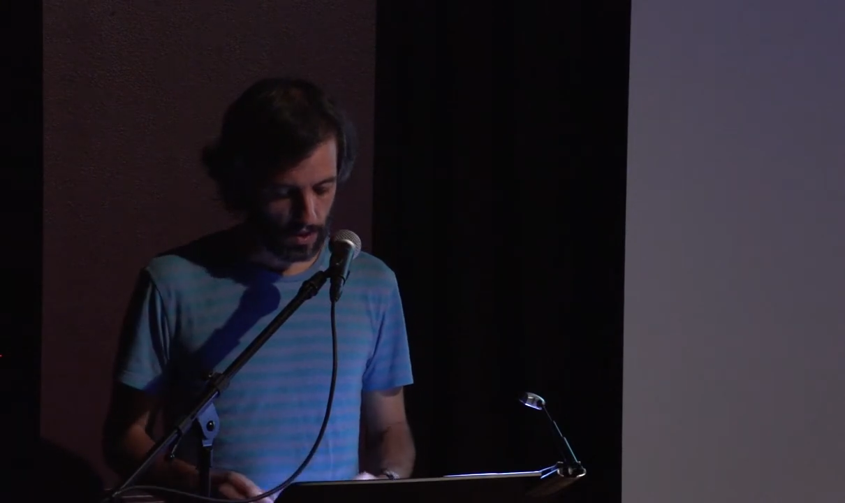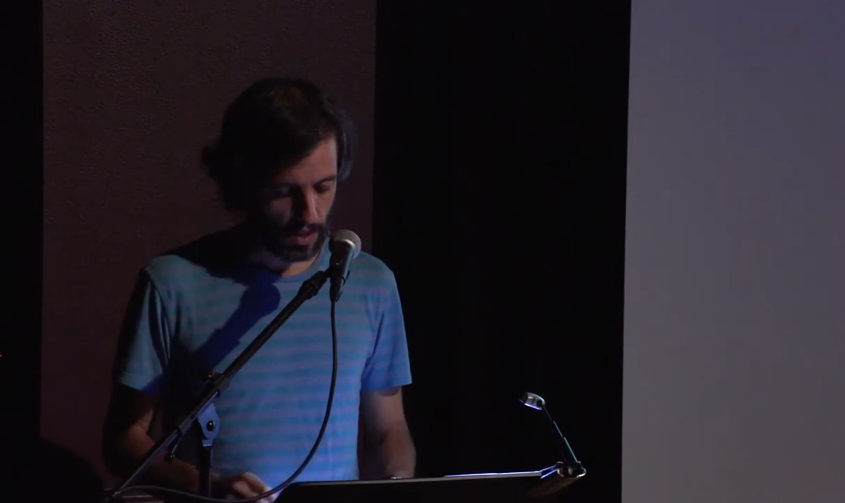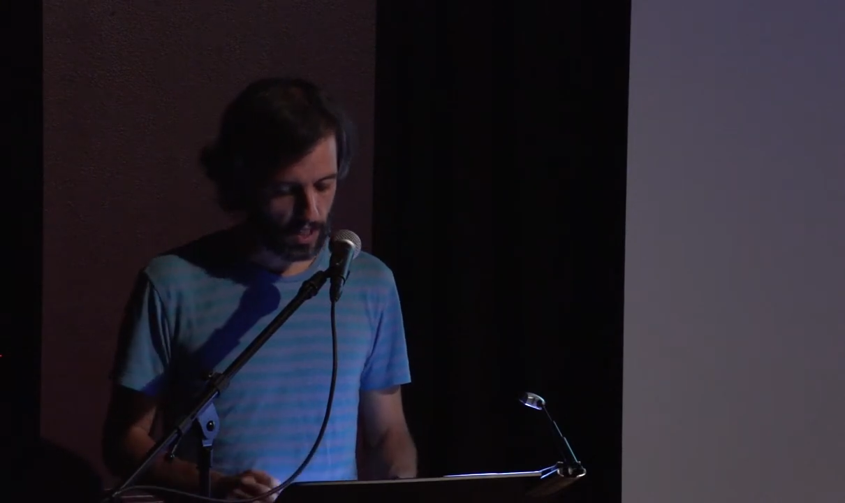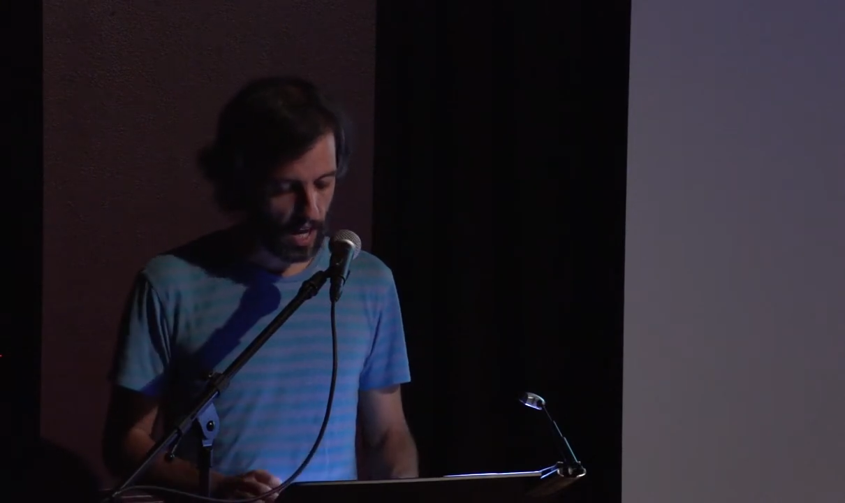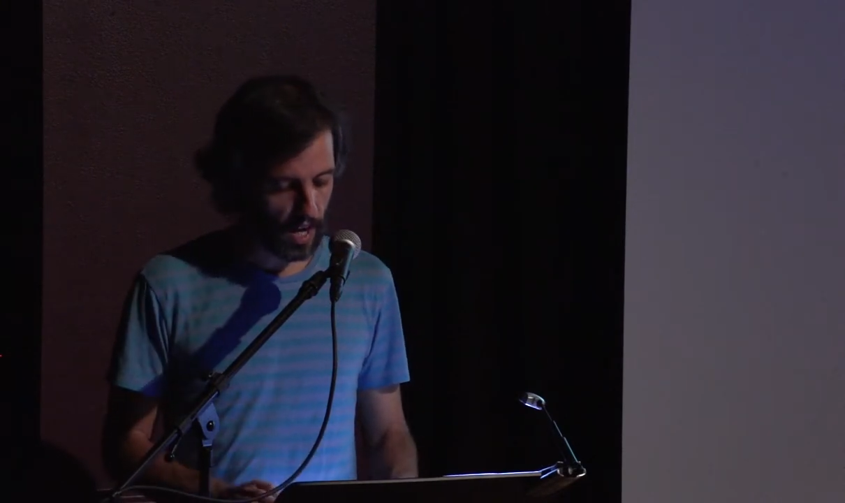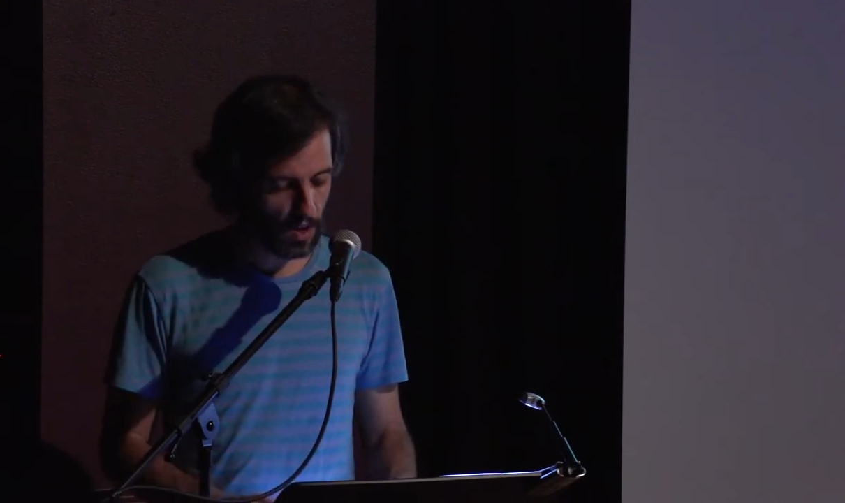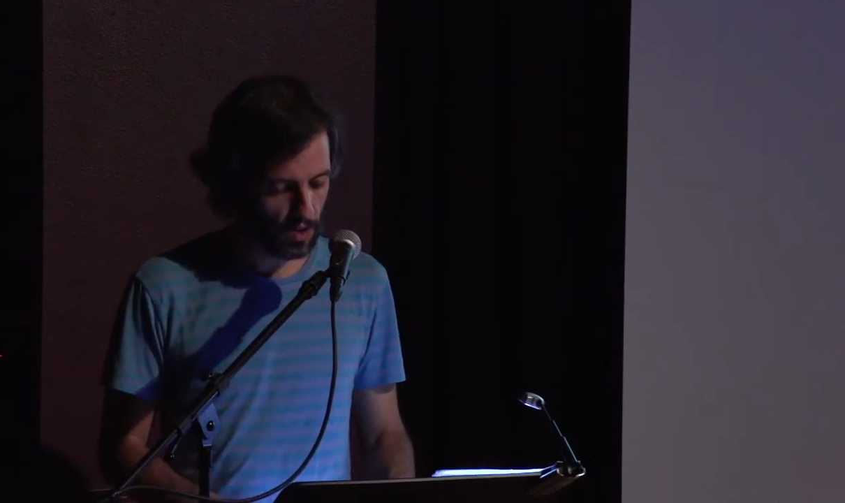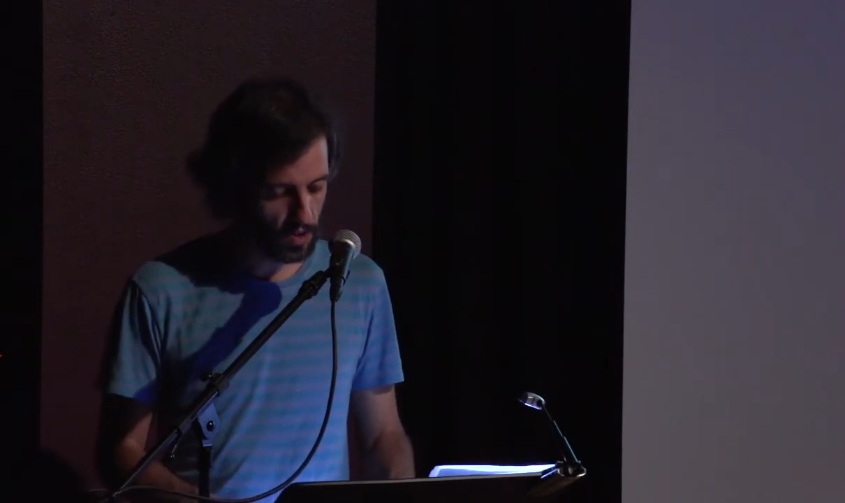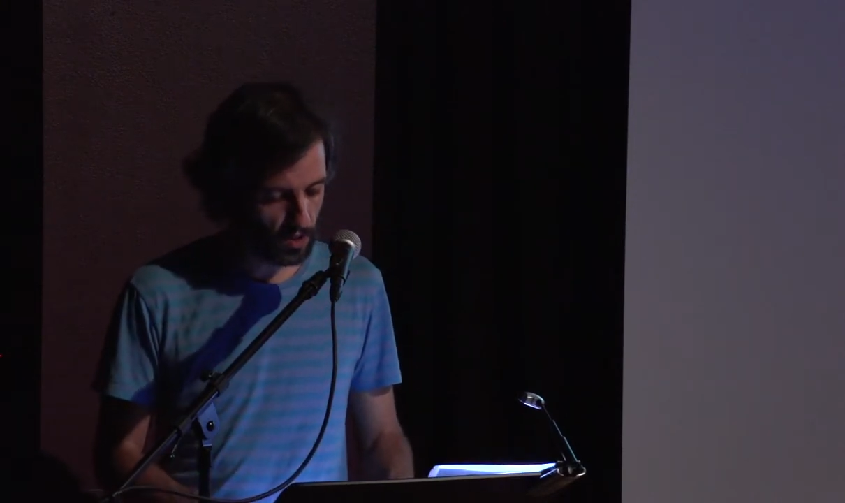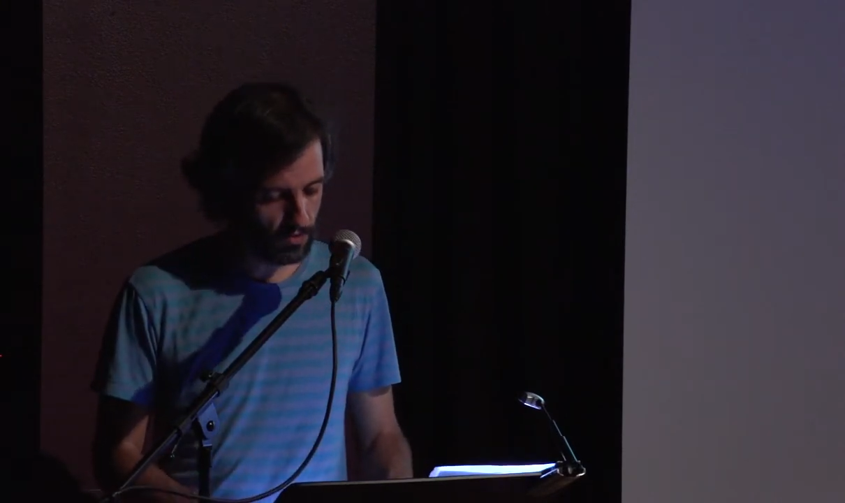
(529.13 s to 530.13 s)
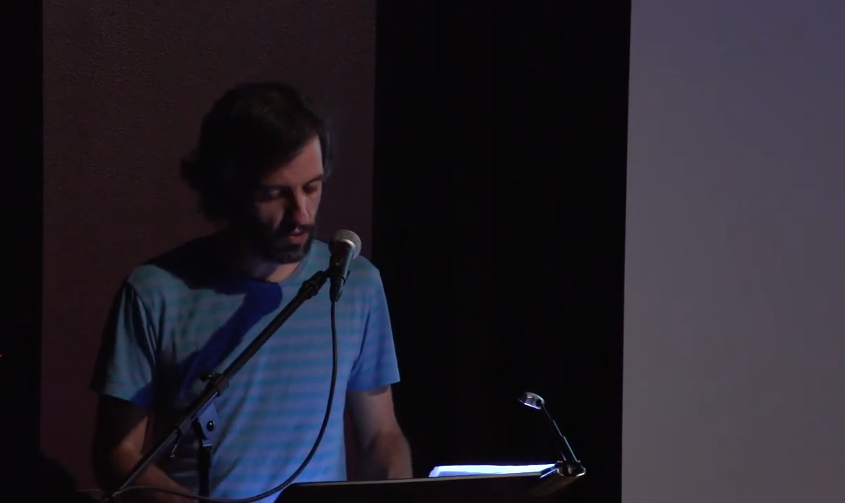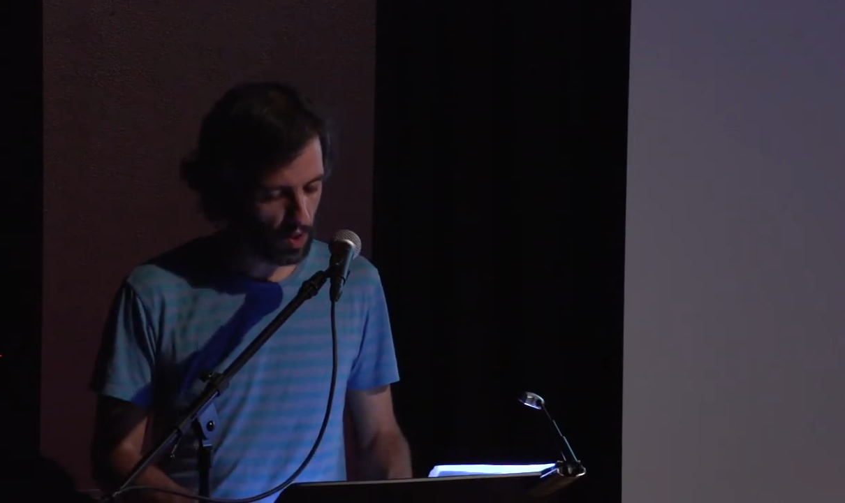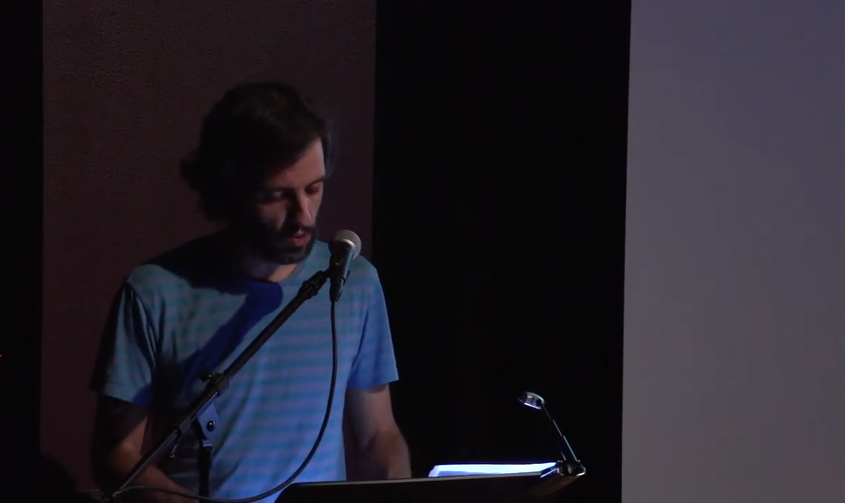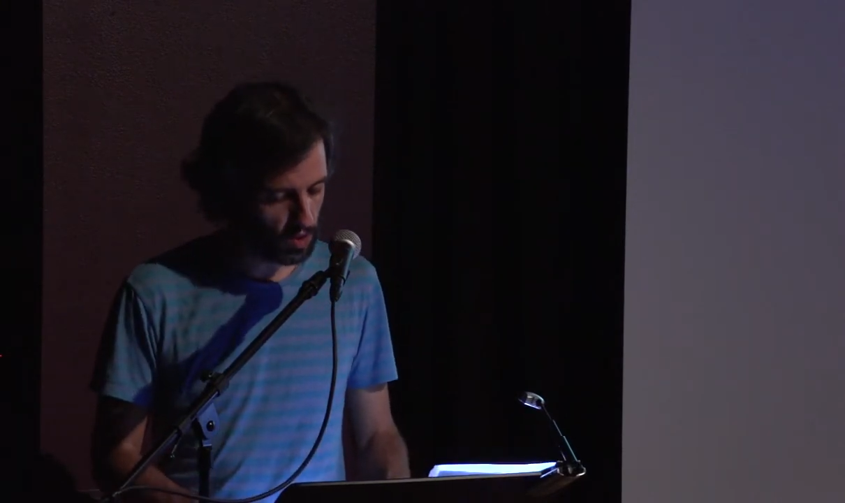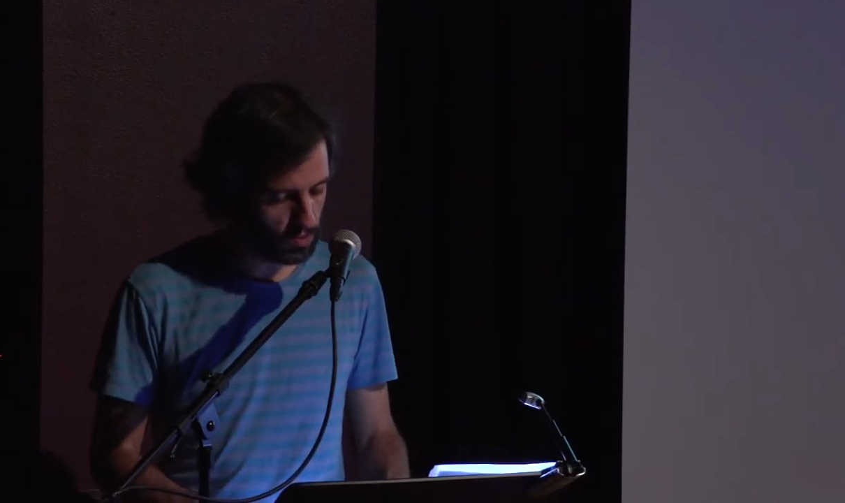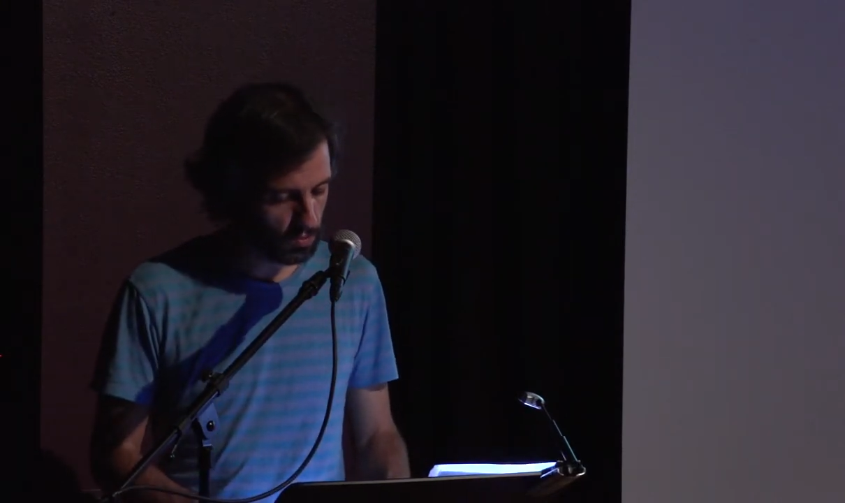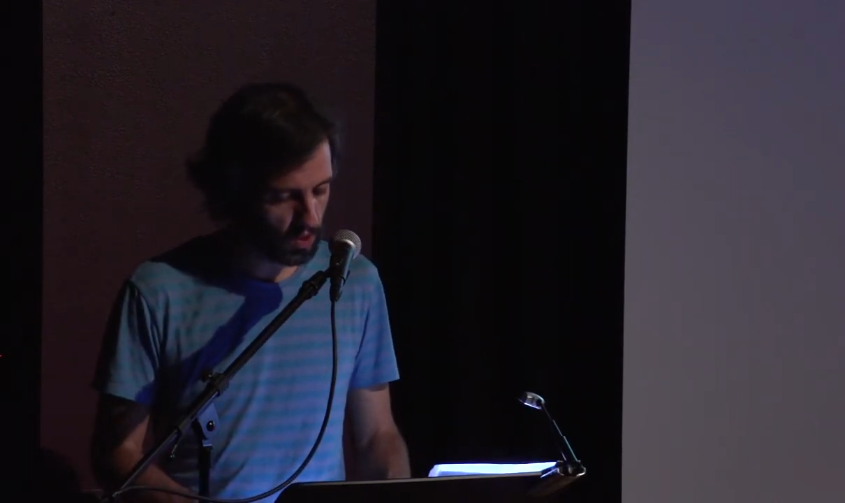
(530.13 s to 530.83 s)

they dine on some frozen